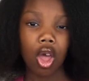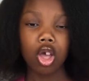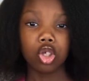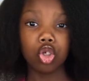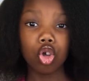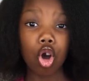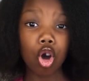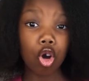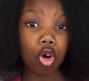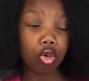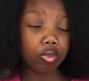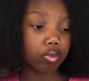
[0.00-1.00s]

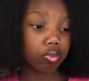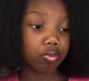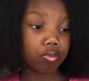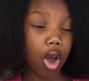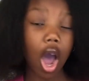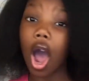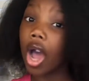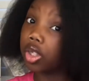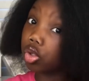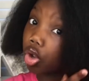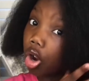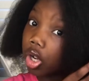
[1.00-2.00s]
So I
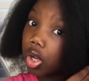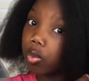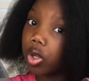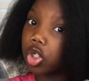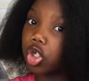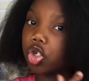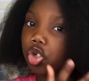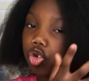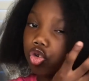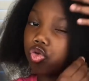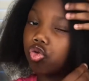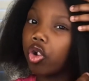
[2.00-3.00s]
started with
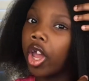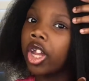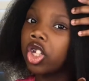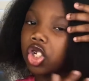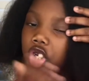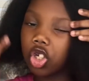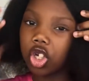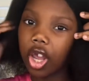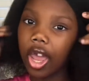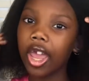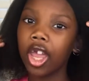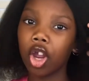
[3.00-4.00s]
stretched
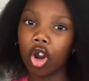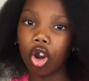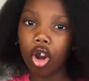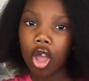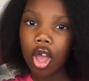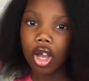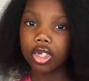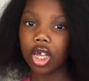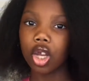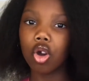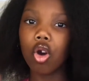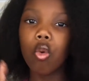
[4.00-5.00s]
hair because
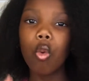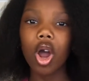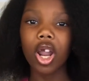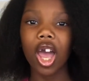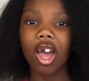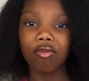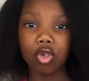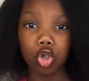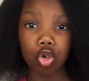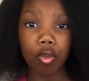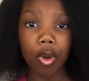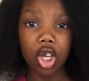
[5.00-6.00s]
I don't want to have
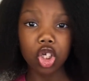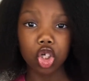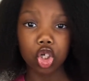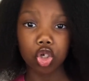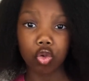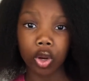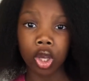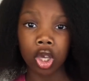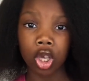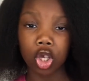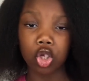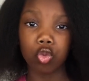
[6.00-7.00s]
too much
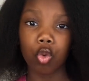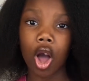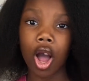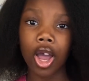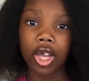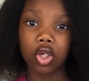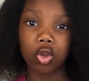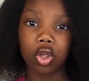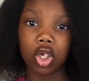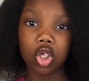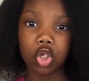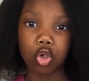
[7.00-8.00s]
shrinkage while I do
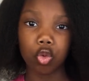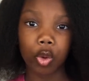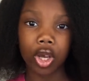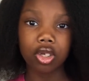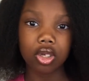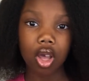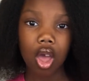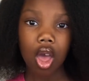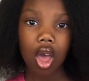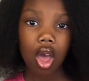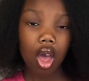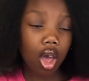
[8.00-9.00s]
these twists.
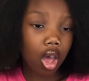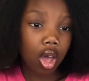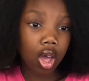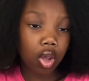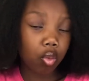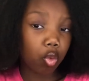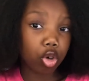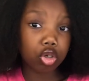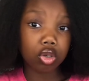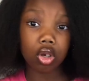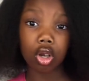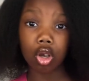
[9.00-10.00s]
And we're
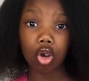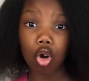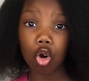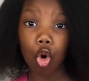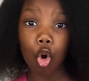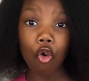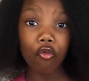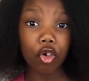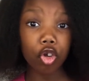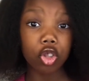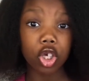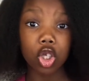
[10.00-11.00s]
just going to go over
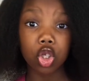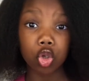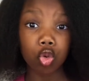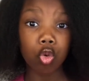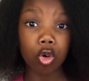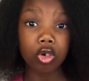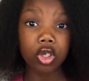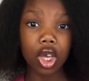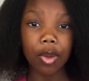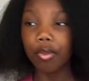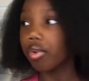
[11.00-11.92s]
the tools and